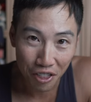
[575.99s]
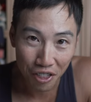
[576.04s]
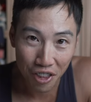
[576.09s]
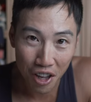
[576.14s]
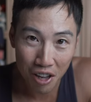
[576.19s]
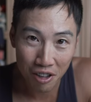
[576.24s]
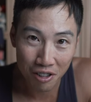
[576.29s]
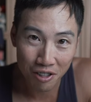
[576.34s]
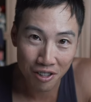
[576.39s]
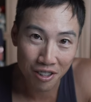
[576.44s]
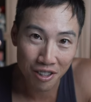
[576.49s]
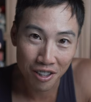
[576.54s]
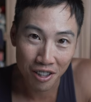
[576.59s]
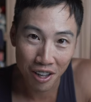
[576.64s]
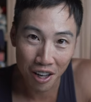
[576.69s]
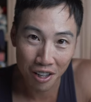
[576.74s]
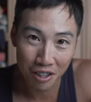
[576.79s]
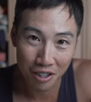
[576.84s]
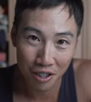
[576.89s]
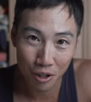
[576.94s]
This
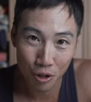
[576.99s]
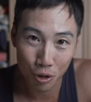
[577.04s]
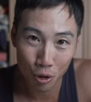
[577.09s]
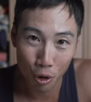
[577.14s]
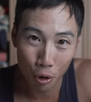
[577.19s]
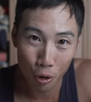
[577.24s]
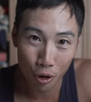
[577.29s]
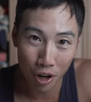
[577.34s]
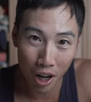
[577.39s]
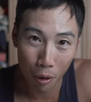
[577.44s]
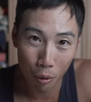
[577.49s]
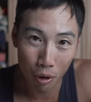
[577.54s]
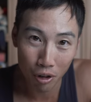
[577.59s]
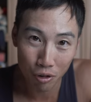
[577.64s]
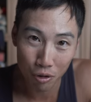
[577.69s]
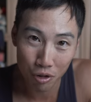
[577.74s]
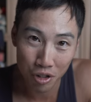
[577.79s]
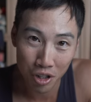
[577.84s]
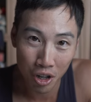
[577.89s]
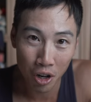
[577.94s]
is the story I
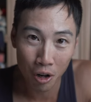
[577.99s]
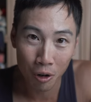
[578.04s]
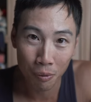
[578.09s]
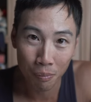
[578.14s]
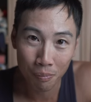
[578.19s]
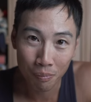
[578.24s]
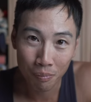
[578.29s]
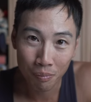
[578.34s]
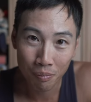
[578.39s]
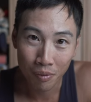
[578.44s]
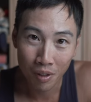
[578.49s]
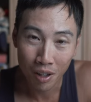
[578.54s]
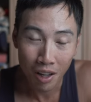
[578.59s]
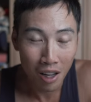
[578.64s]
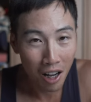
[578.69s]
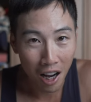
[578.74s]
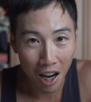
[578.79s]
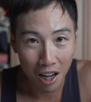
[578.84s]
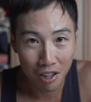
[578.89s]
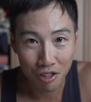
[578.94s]
want to tell.
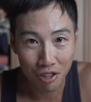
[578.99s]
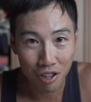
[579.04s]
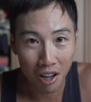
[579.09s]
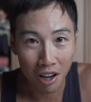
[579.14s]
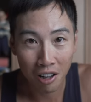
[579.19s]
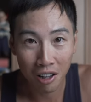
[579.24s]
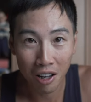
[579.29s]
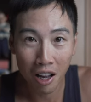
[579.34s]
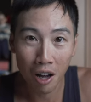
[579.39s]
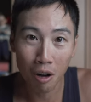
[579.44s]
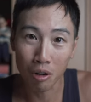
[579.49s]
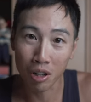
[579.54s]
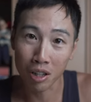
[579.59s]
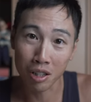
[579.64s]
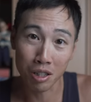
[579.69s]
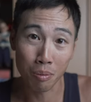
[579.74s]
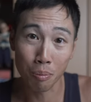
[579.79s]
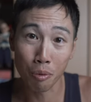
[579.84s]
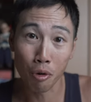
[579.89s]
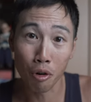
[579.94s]
I started out
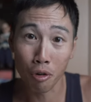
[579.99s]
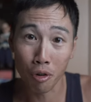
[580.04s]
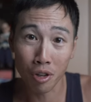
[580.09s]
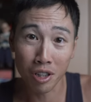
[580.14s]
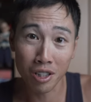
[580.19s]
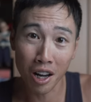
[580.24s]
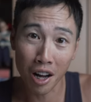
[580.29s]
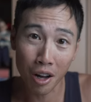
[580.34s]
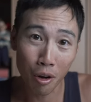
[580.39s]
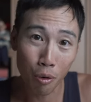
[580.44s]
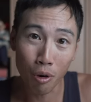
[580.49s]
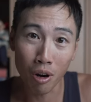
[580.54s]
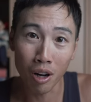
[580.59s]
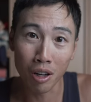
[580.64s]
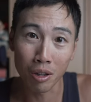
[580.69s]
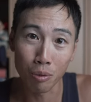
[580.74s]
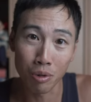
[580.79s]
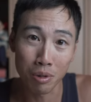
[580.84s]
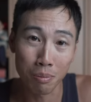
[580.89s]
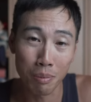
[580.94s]
exploring
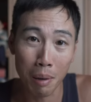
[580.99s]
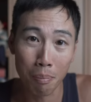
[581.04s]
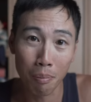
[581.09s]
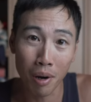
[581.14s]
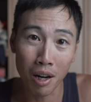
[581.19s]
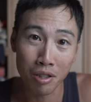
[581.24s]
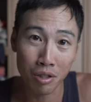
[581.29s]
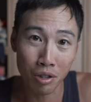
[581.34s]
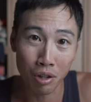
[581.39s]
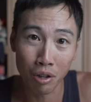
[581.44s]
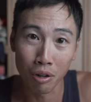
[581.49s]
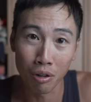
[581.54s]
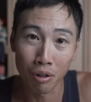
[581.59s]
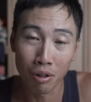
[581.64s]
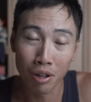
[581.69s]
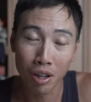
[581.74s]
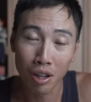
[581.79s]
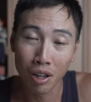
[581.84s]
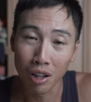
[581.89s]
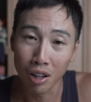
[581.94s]
Taiwan with my bicycle
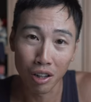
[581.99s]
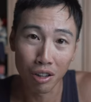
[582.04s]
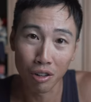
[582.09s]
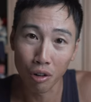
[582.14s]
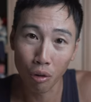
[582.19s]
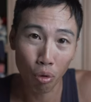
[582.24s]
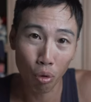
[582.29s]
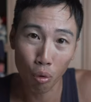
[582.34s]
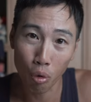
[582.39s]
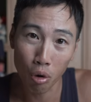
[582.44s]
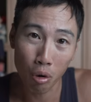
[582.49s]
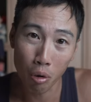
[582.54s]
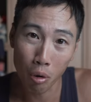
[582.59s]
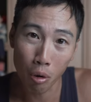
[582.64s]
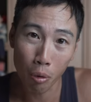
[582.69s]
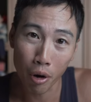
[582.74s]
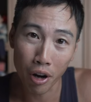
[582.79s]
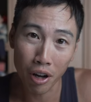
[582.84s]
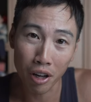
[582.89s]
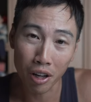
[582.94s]
in a
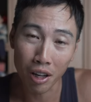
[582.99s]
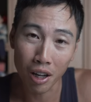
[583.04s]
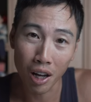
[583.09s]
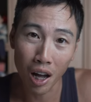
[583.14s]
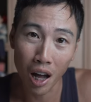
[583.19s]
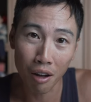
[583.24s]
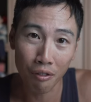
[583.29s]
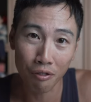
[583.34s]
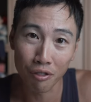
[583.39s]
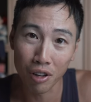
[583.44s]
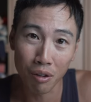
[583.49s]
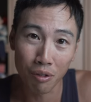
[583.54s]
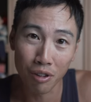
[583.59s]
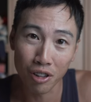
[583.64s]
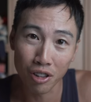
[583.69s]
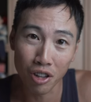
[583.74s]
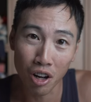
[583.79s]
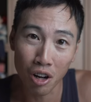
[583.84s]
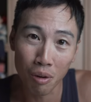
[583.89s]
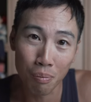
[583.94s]
thorough way I have
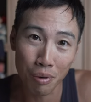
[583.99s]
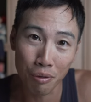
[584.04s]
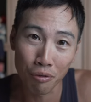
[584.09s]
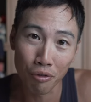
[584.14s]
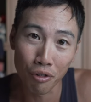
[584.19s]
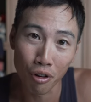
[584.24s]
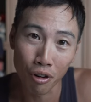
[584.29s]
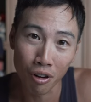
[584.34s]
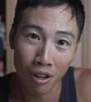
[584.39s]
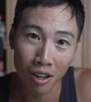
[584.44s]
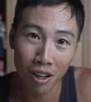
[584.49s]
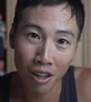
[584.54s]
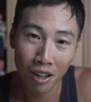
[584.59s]
never done before,